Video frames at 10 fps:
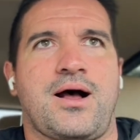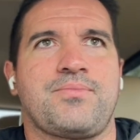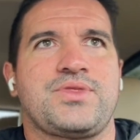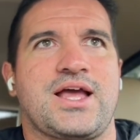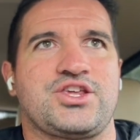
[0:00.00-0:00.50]

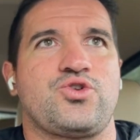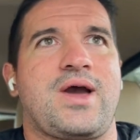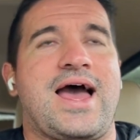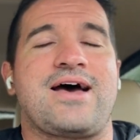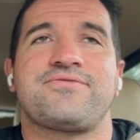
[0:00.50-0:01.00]
that you
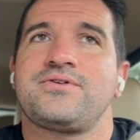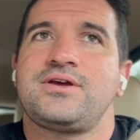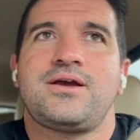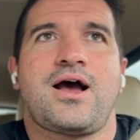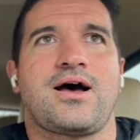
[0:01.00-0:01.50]
have
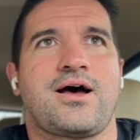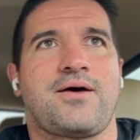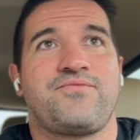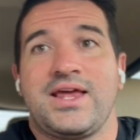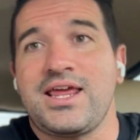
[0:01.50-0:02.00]

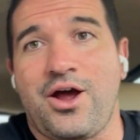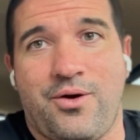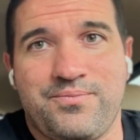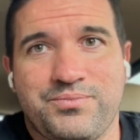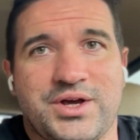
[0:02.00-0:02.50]
video,
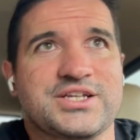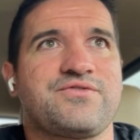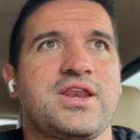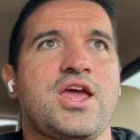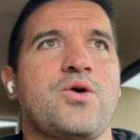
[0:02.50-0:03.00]
because
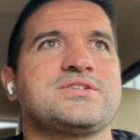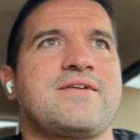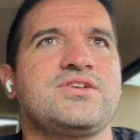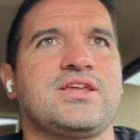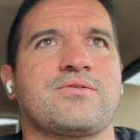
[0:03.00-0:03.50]
video is
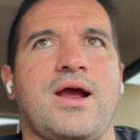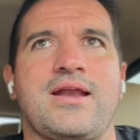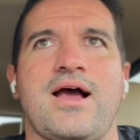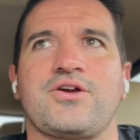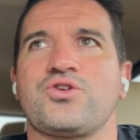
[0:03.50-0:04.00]
everything right
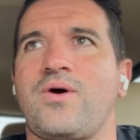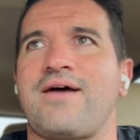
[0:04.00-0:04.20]
now. You don't have